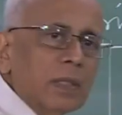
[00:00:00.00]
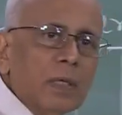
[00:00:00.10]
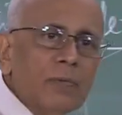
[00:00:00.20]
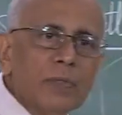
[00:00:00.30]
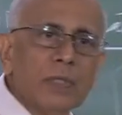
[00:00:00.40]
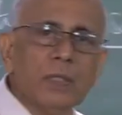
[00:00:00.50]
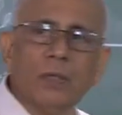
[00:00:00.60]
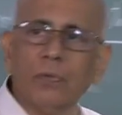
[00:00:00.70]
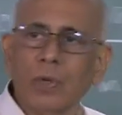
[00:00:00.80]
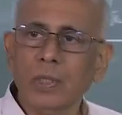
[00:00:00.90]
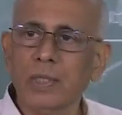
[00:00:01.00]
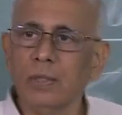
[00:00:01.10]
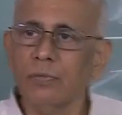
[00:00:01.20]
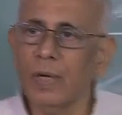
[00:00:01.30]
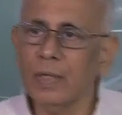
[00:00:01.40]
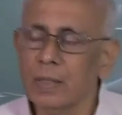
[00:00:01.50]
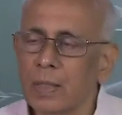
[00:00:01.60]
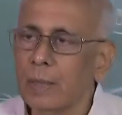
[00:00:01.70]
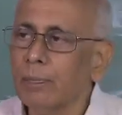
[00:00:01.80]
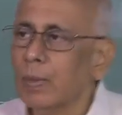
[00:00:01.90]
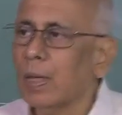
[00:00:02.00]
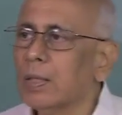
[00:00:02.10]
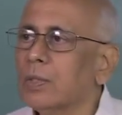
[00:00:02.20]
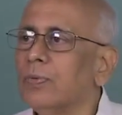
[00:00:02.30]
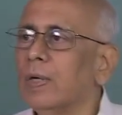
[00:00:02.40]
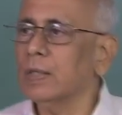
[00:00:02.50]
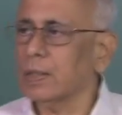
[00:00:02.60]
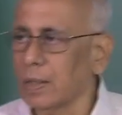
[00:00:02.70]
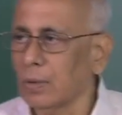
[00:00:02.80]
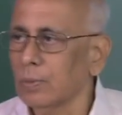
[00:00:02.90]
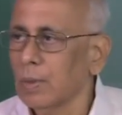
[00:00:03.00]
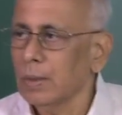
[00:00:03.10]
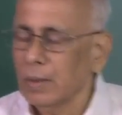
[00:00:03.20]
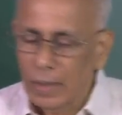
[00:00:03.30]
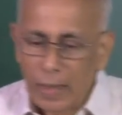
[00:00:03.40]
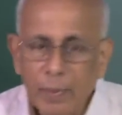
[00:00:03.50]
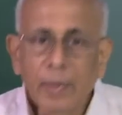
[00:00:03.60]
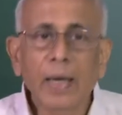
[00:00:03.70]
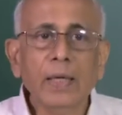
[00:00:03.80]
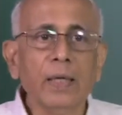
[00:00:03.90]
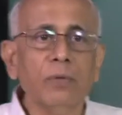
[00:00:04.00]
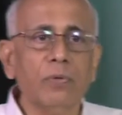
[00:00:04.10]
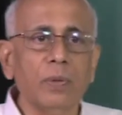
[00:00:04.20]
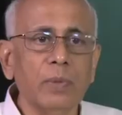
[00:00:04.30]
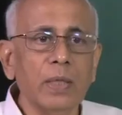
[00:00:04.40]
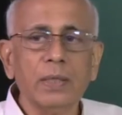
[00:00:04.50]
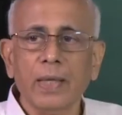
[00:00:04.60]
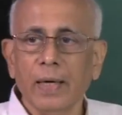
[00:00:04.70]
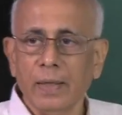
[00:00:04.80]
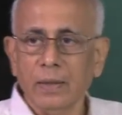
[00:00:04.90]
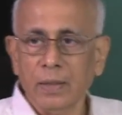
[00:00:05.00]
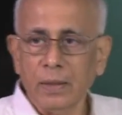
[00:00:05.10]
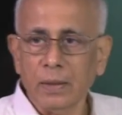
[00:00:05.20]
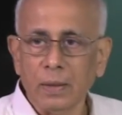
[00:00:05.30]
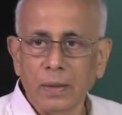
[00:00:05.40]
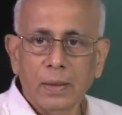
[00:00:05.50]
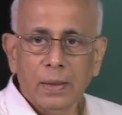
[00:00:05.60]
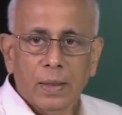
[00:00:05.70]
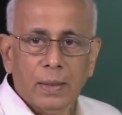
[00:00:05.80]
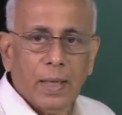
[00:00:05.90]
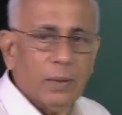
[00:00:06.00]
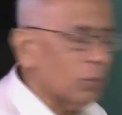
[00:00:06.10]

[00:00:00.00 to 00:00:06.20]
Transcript: surfaces of constant phase are spheres now emanating from this scattering center and that